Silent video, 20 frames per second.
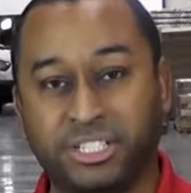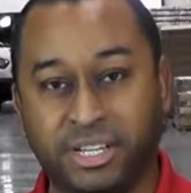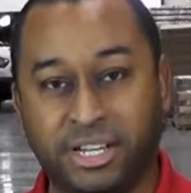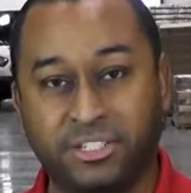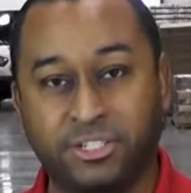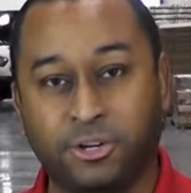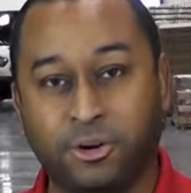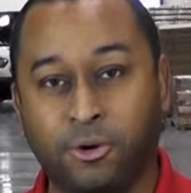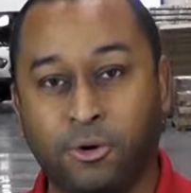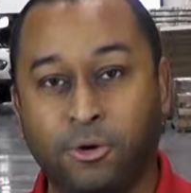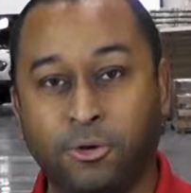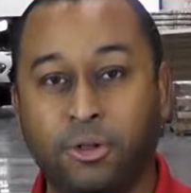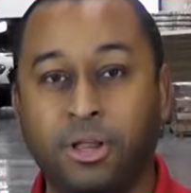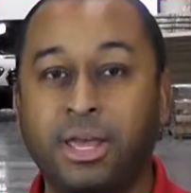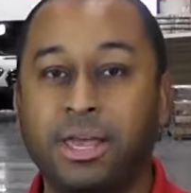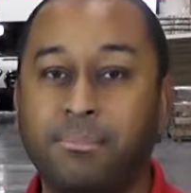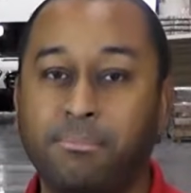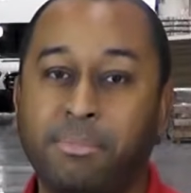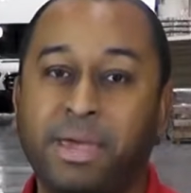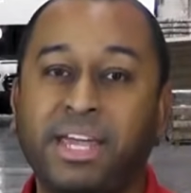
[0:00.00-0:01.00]
center hole
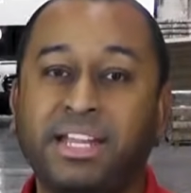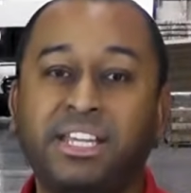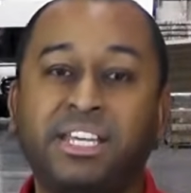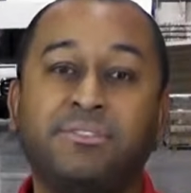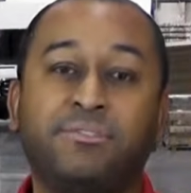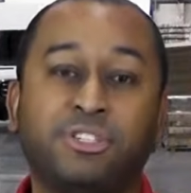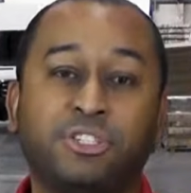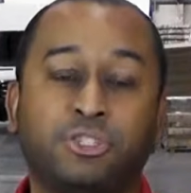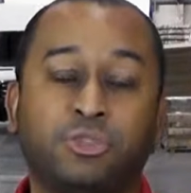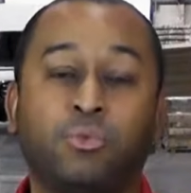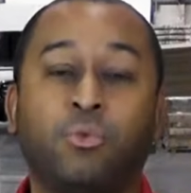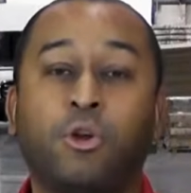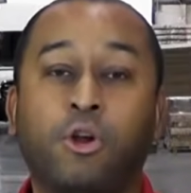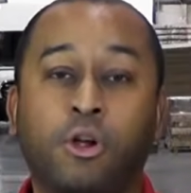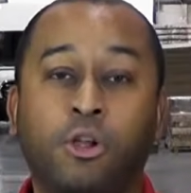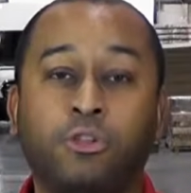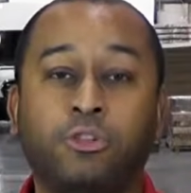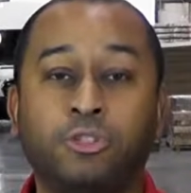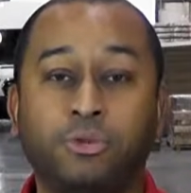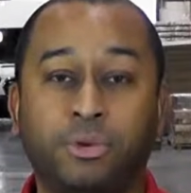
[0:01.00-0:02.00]
may leave a
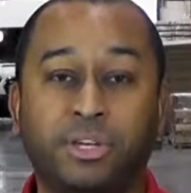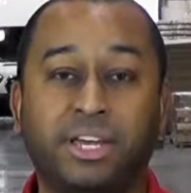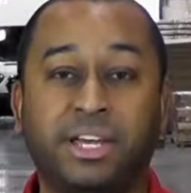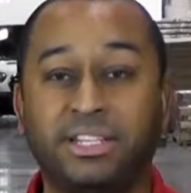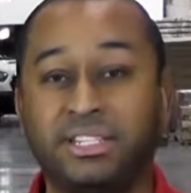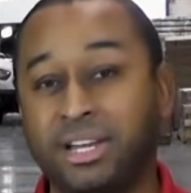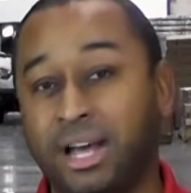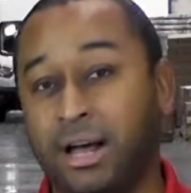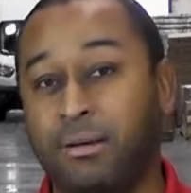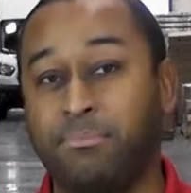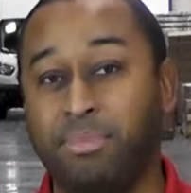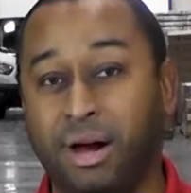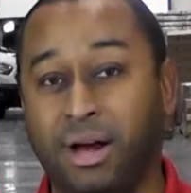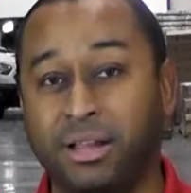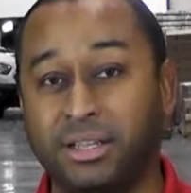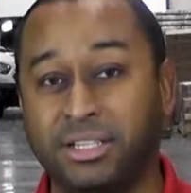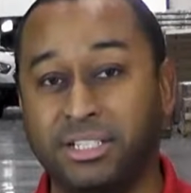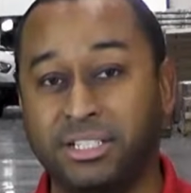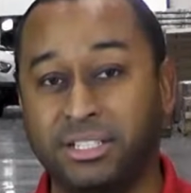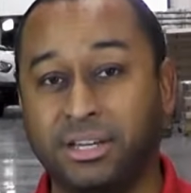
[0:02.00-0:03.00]
swirl doing a top
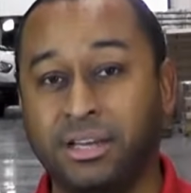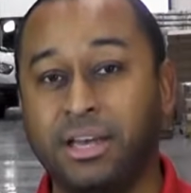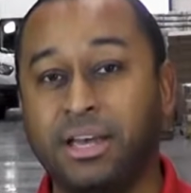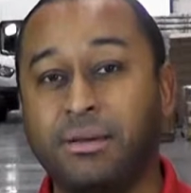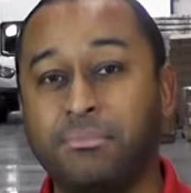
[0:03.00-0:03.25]
polish,